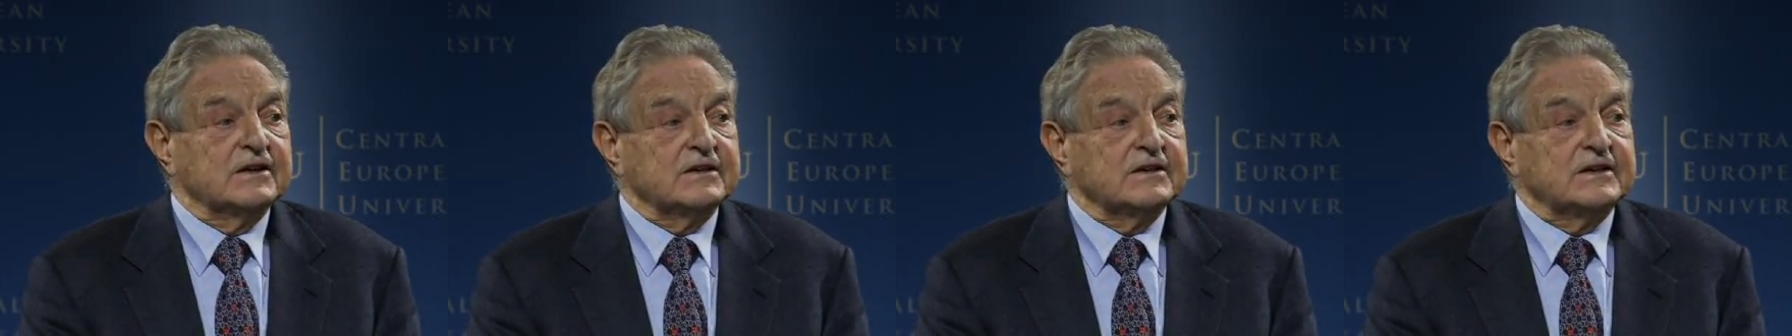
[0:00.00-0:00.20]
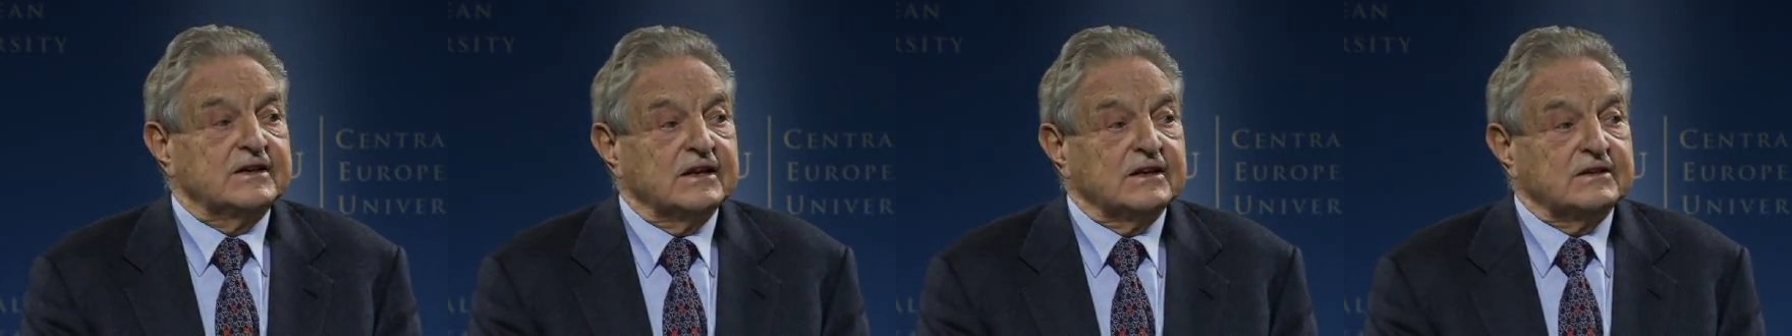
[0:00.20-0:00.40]

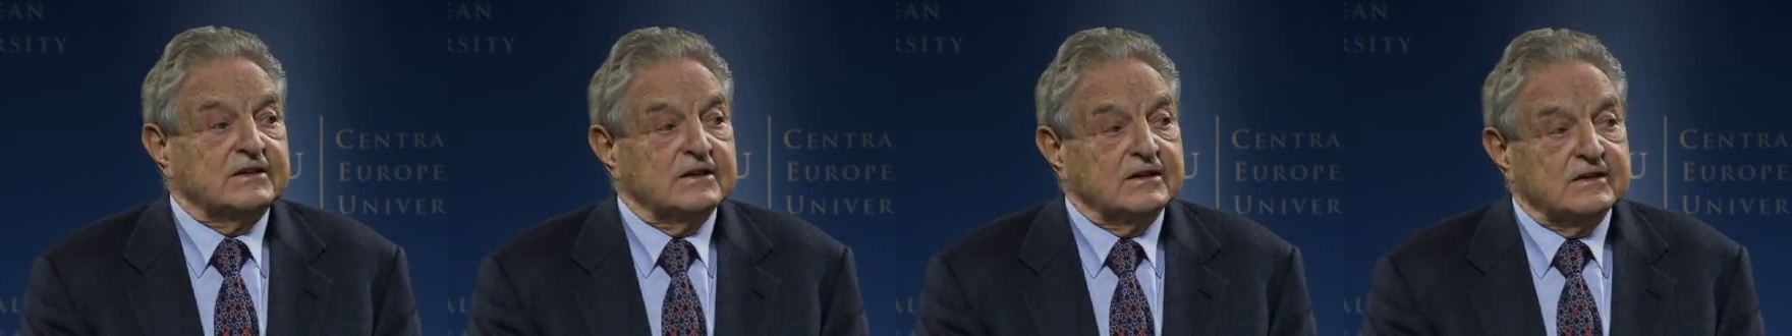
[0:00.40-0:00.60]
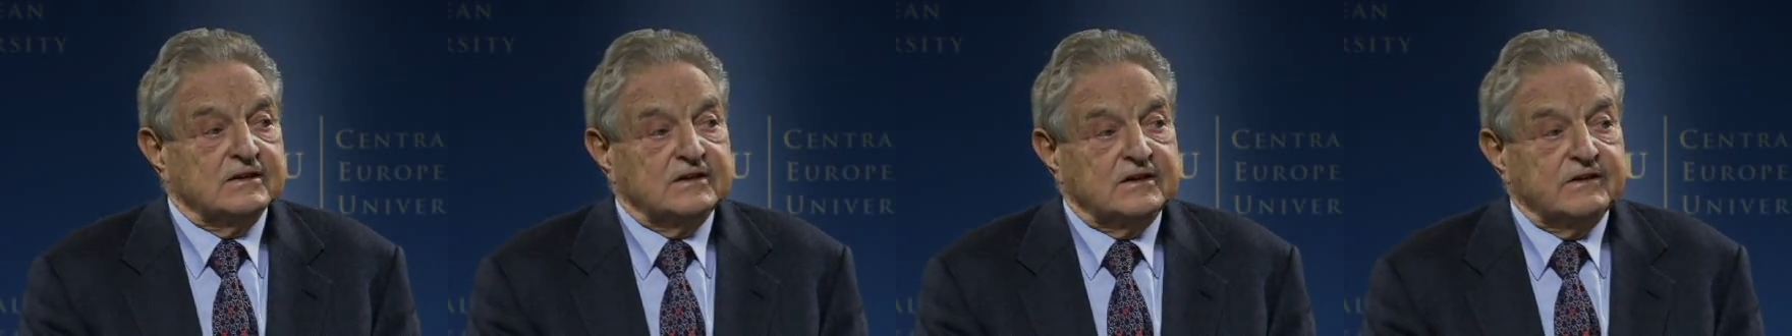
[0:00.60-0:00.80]

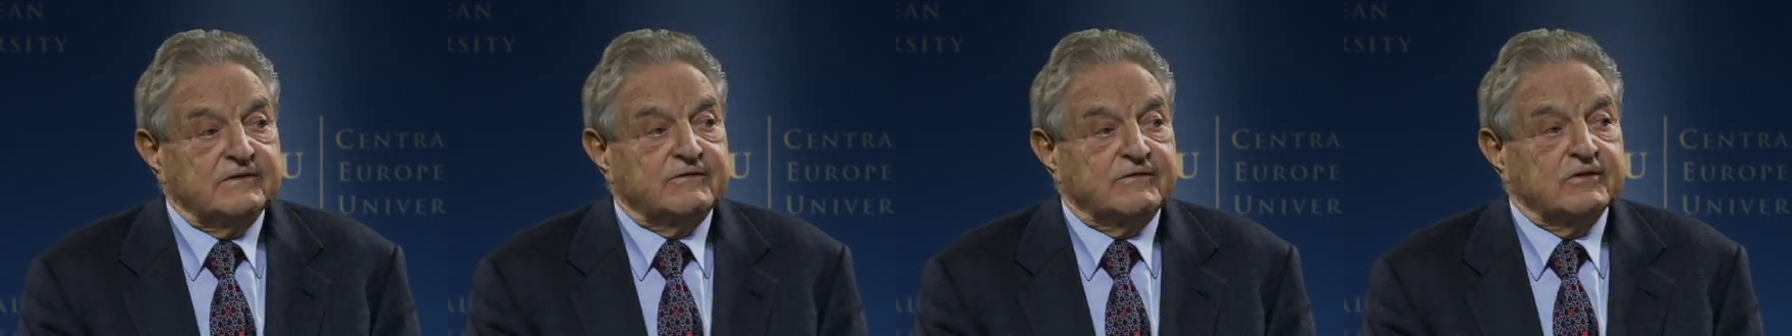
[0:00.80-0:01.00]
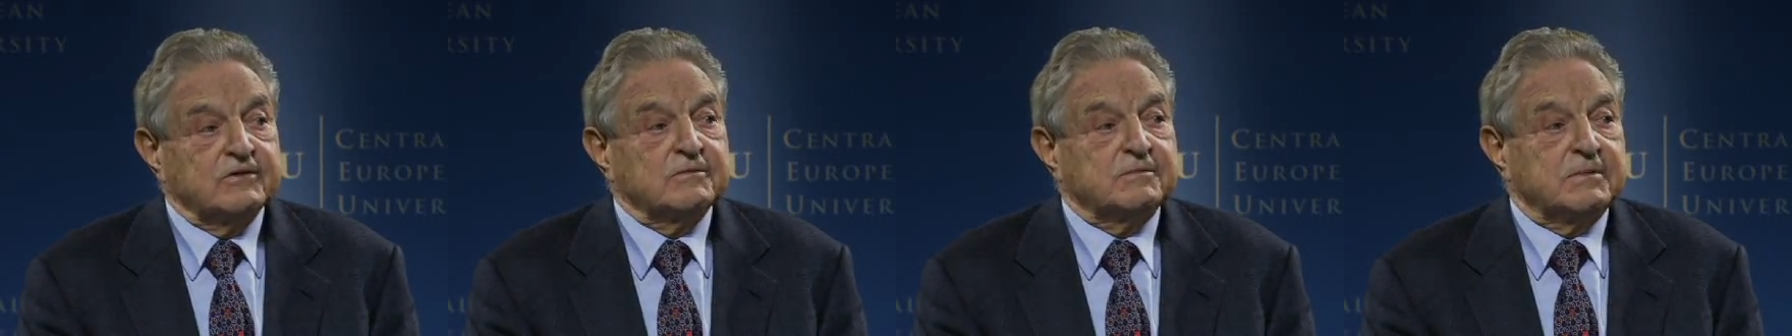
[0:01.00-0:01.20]
that
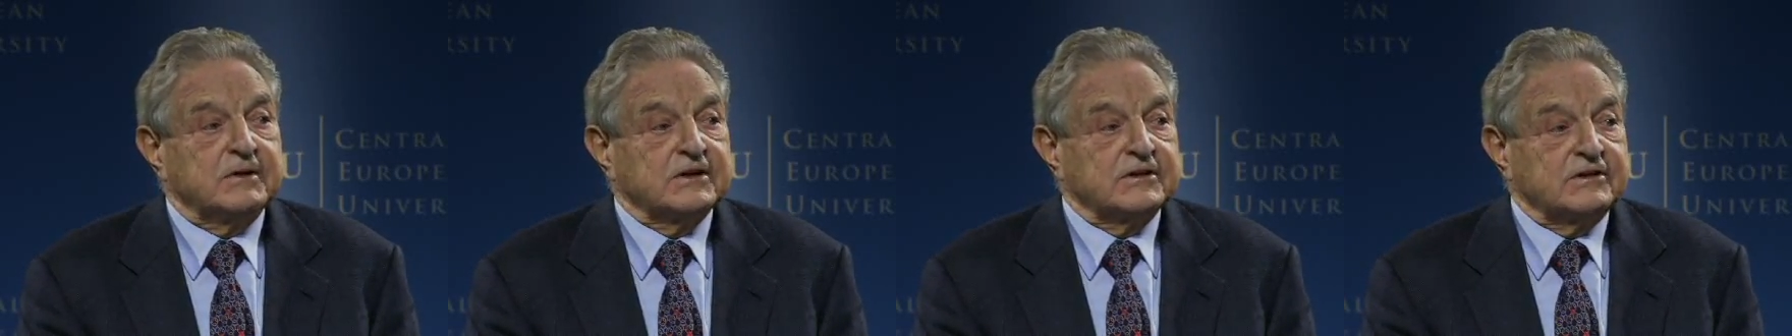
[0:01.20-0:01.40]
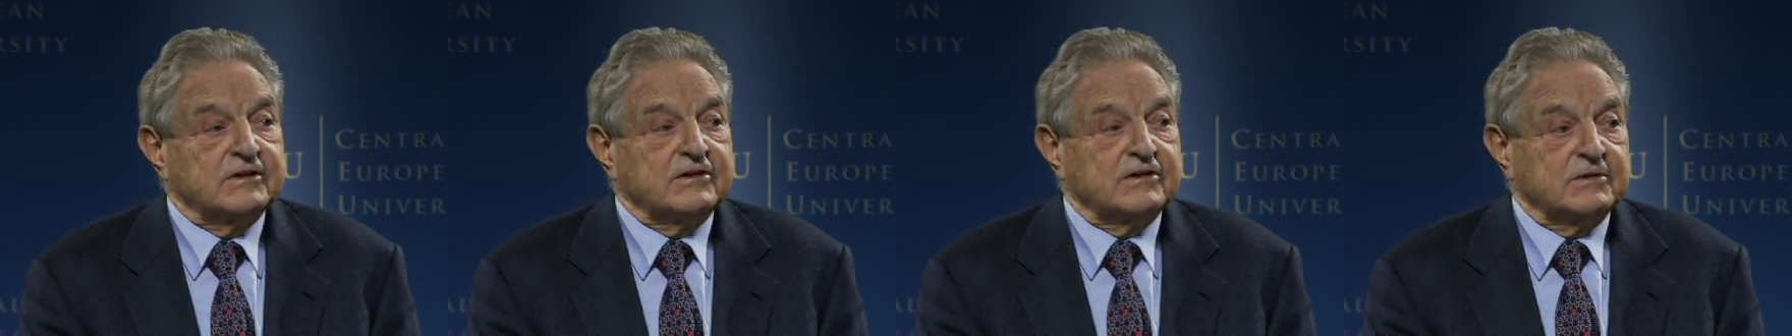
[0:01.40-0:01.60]
different
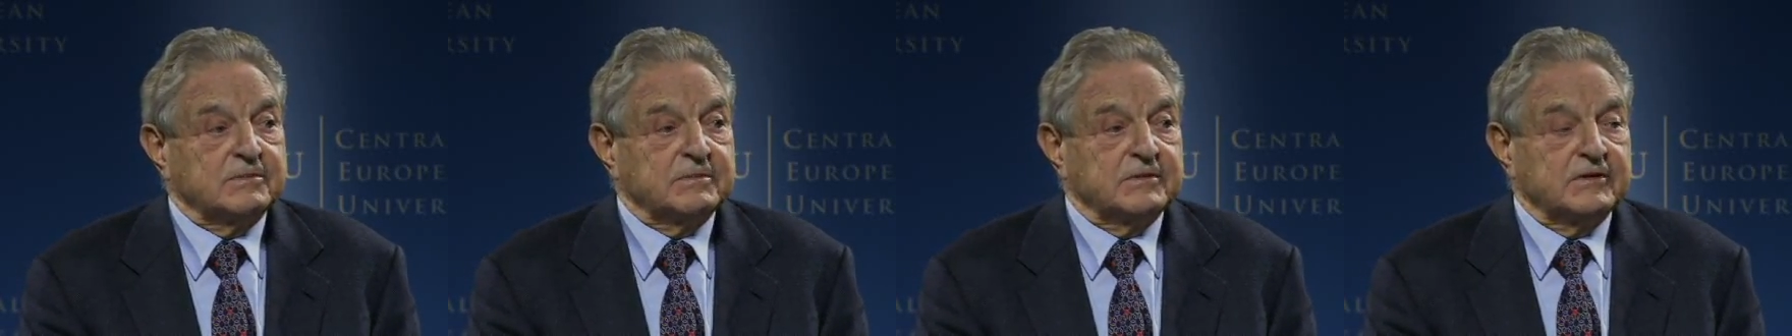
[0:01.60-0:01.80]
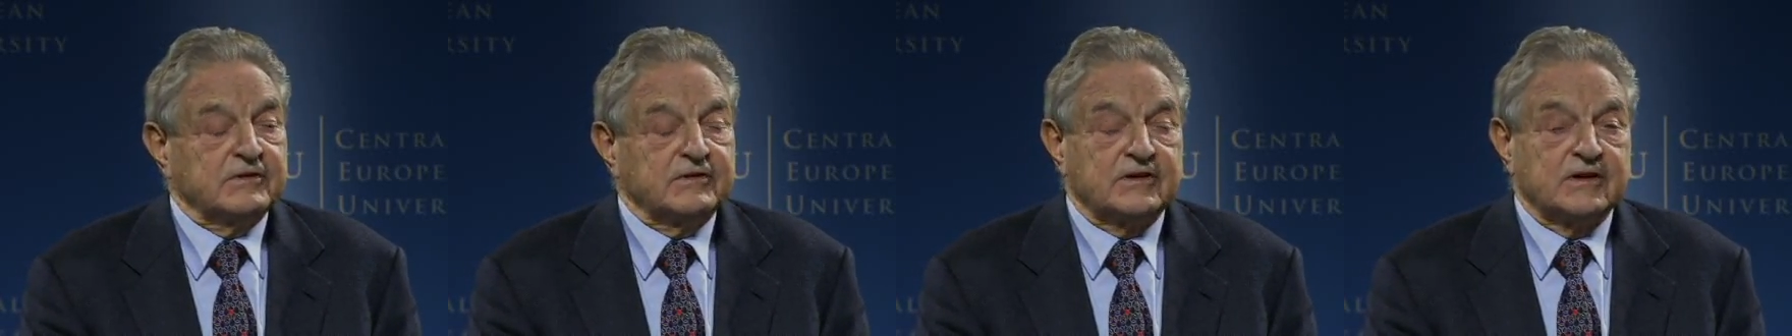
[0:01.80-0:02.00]

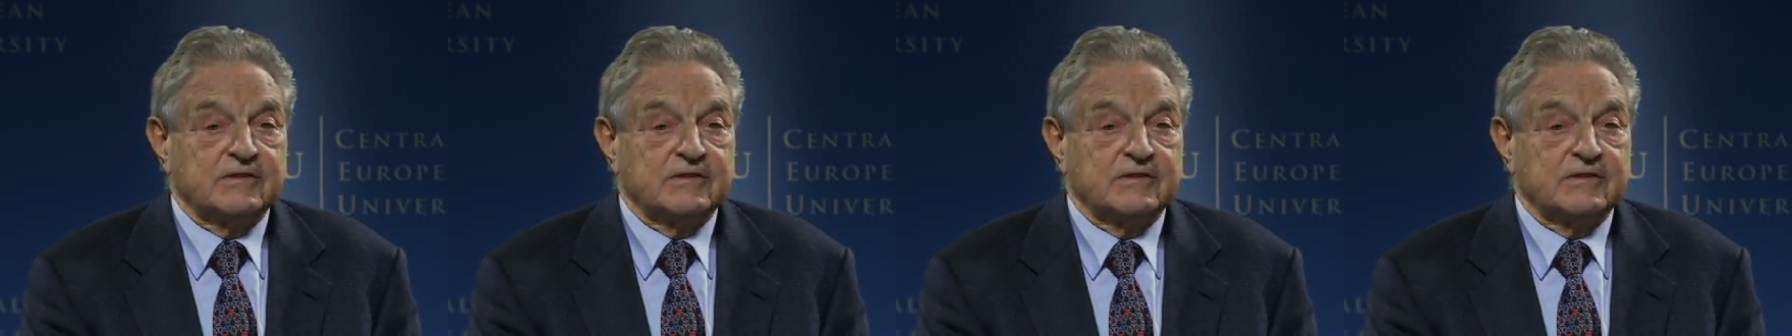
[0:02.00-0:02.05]
participants